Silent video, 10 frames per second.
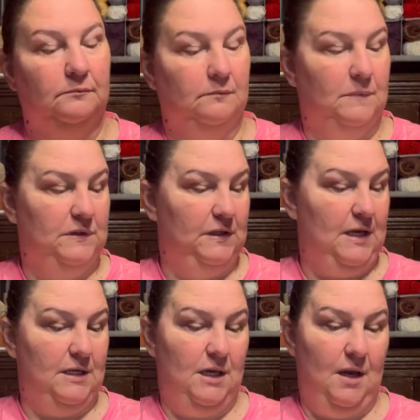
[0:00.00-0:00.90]
Isn't
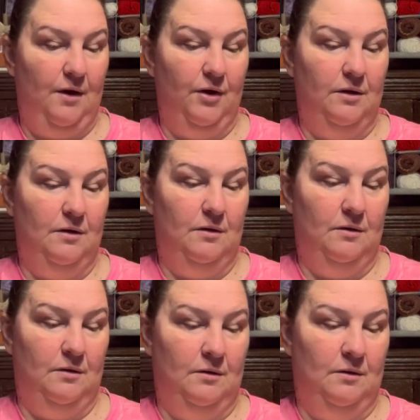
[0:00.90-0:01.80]
that Karen?
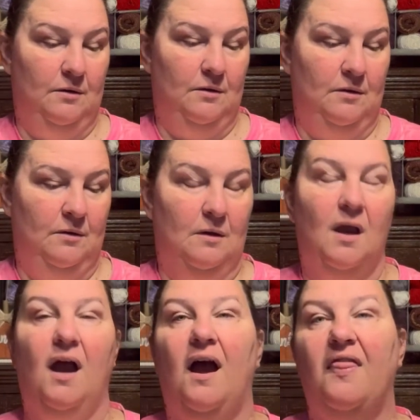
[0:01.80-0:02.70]

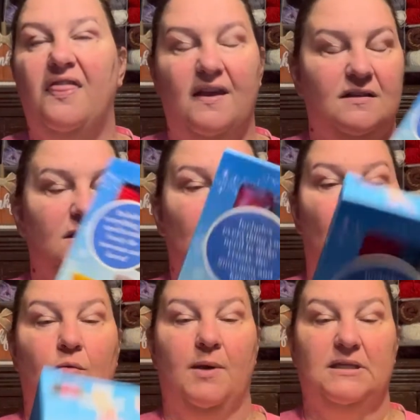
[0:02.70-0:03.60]
I think so,
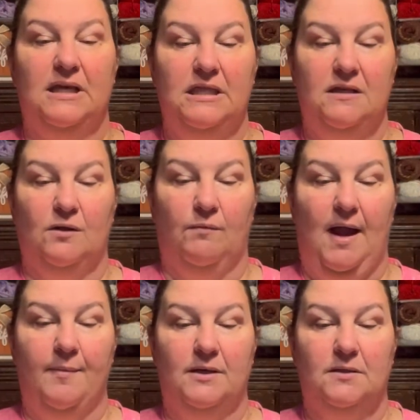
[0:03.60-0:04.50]
because I think the
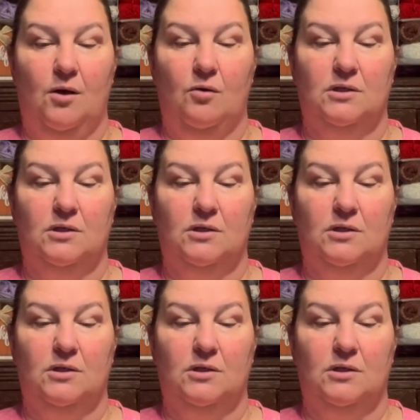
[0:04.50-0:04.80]
rabbit is Hocus